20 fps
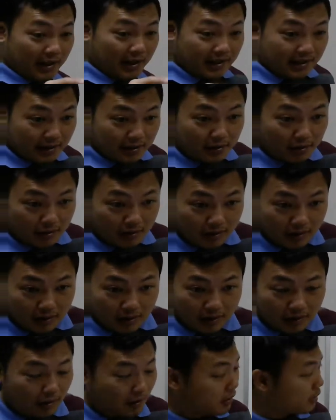is
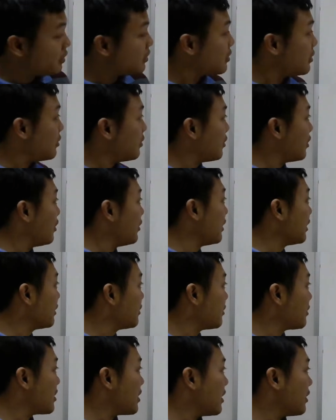also going
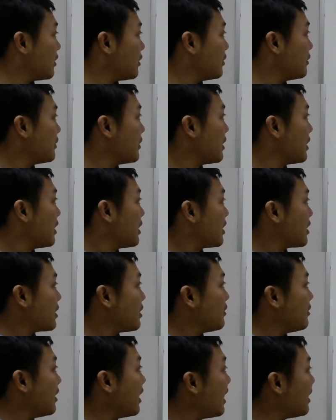to 0.
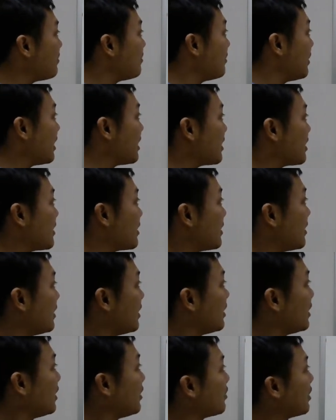So that means
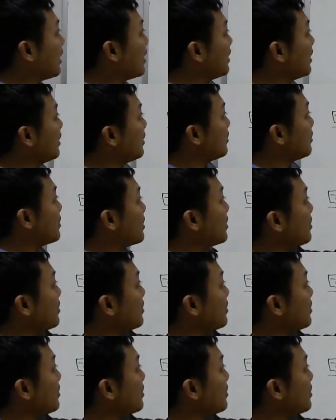you can use